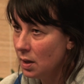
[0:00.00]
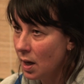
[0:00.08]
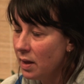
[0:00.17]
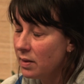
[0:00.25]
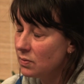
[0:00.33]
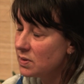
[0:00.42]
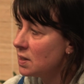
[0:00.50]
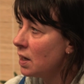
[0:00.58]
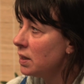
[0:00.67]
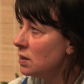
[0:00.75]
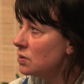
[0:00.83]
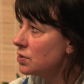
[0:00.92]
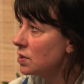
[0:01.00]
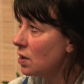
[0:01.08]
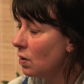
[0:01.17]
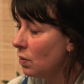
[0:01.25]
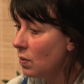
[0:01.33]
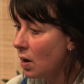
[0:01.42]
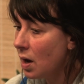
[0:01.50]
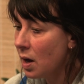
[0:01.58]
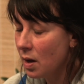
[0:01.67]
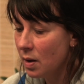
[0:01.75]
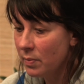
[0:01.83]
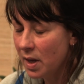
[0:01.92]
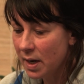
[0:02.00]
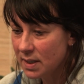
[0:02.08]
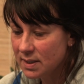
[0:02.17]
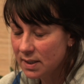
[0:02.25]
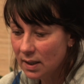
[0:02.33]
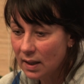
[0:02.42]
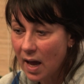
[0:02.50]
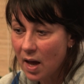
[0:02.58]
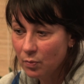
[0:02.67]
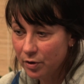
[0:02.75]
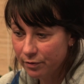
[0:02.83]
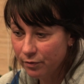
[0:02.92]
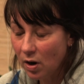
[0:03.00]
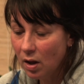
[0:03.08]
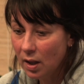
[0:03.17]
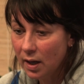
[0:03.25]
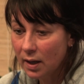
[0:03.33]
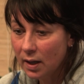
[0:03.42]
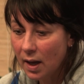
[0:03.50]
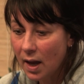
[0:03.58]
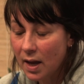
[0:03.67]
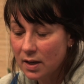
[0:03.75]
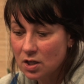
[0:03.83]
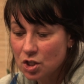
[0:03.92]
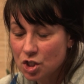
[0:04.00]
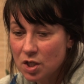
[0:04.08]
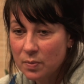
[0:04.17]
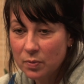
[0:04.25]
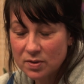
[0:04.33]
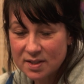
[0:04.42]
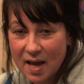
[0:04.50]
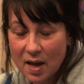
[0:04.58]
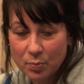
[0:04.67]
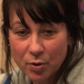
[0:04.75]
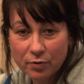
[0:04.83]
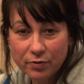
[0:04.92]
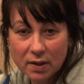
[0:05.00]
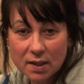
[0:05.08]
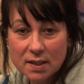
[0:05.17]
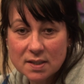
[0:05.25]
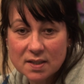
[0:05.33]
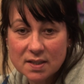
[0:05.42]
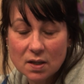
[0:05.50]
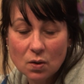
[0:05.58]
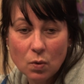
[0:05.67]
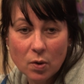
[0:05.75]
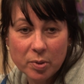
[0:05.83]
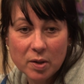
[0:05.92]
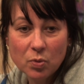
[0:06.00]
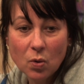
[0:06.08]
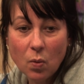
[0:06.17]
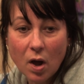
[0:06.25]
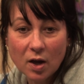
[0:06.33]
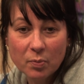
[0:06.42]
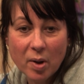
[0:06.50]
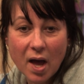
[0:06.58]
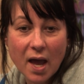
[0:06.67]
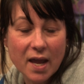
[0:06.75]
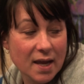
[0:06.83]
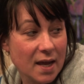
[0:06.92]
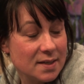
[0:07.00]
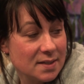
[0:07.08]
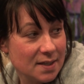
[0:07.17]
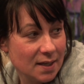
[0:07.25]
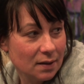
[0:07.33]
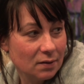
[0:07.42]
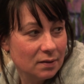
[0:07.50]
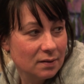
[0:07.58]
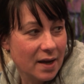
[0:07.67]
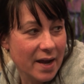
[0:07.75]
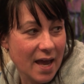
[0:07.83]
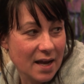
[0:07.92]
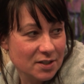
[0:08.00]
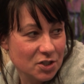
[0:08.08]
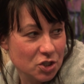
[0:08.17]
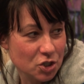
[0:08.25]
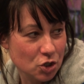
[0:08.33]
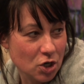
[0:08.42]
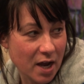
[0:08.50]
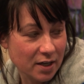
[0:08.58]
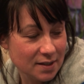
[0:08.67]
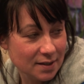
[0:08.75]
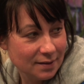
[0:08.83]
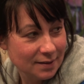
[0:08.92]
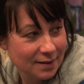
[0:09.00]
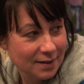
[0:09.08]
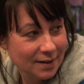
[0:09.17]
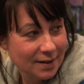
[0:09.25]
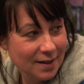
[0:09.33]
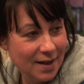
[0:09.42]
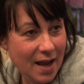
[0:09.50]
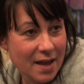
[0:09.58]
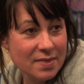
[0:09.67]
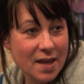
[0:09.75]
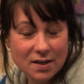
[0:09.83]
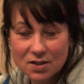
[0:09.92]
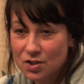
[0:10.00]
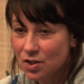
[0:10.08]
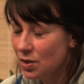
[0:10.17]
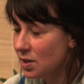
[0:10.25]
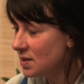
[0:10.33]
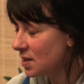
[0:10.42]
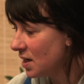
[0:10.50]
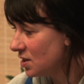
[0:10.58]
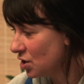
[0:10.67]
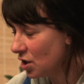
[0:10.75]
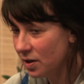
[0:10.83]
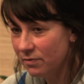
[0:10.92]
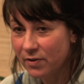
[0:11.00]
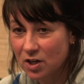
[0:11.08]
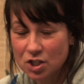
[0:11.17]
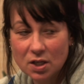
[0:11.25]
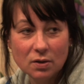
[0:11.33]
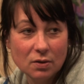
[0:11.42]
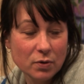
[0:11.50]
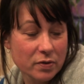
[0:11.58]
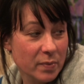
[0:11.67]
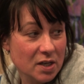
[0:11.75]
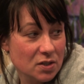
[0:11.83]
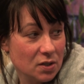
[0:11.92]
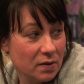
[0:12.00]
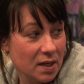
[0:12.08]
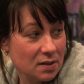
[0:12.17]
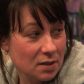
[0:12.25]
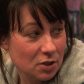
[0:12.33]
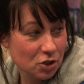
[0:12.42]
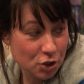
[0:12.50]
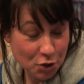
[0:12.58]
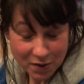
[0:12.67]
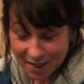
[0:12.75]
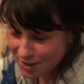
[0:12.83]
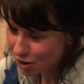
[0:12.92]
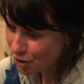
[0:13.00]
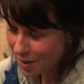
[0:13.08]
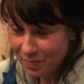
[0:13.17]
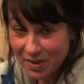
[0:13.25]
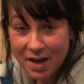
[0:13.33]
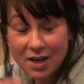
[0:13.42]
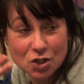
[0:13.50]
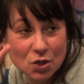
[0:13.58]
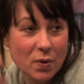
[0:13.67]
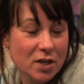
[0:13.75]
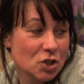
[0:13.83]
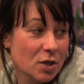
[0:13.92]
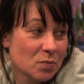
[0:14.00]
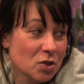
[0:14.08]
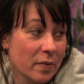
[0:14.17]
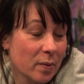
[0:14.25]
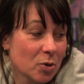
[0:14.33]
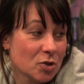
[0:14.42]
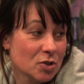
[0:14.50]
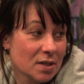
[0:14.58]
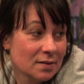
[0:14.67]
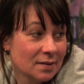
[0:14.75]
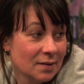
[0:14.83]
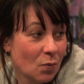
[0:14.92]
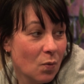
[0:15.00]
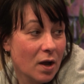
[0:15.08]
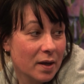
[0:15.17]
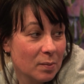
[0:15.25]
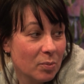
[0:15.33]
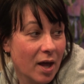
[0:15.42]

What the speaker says: Yeah, that was 9 years ago. And I did a lab with Frolic, and she sat perfectly still while people walked by until I acted distracted. And then as soon as I started fushing with my shoelace or something, she went and jumped on the person walking by.